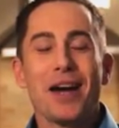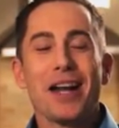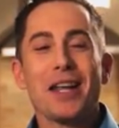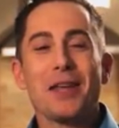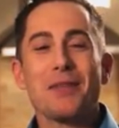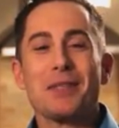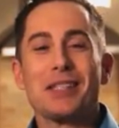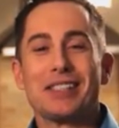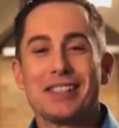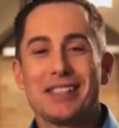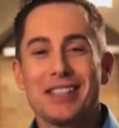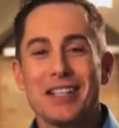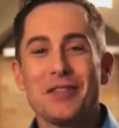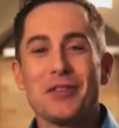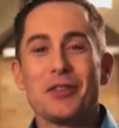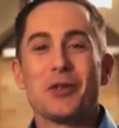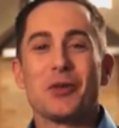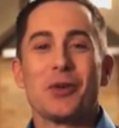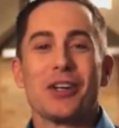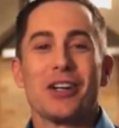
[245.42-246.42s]
name is
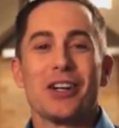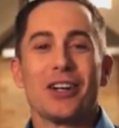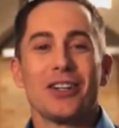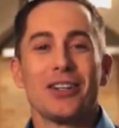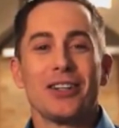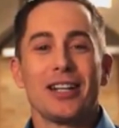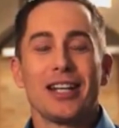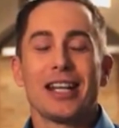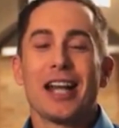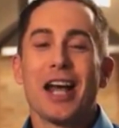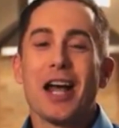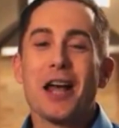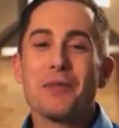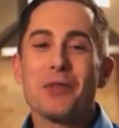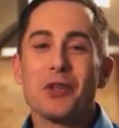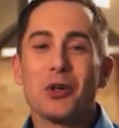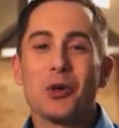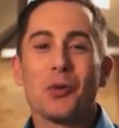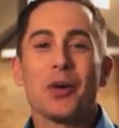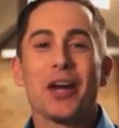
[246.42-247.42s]
Grear, and I am
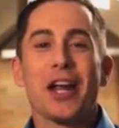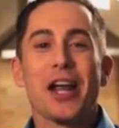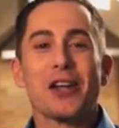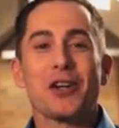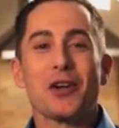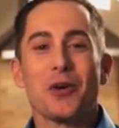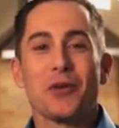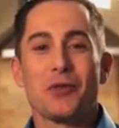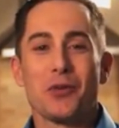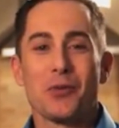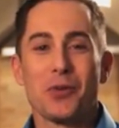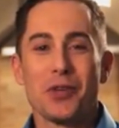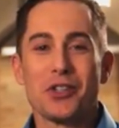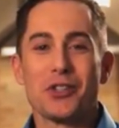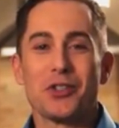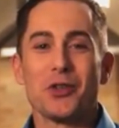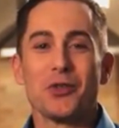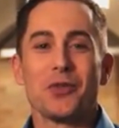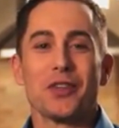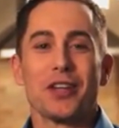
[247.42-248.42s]
the creator of the
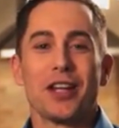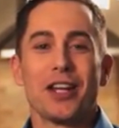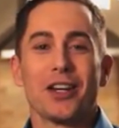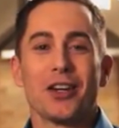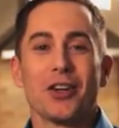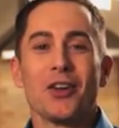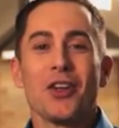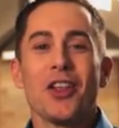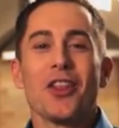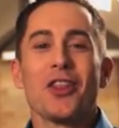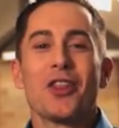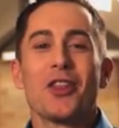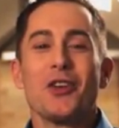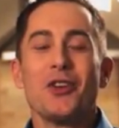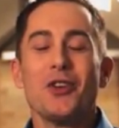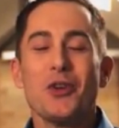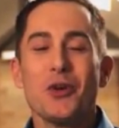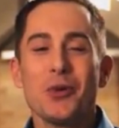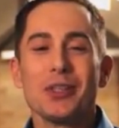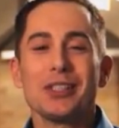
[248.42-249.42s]
Reshoevn8er, the
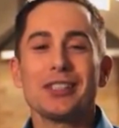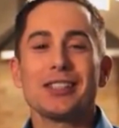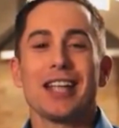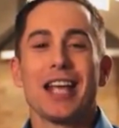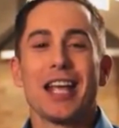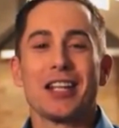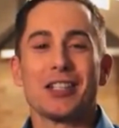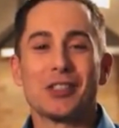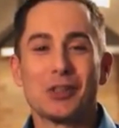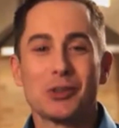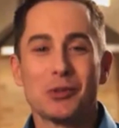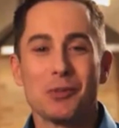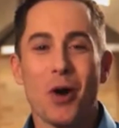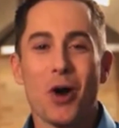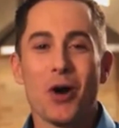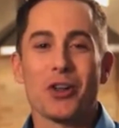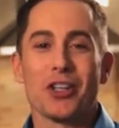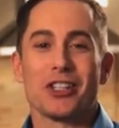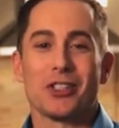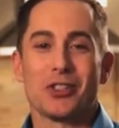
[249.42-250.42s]
newest and
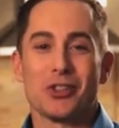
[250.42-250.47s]
smartest.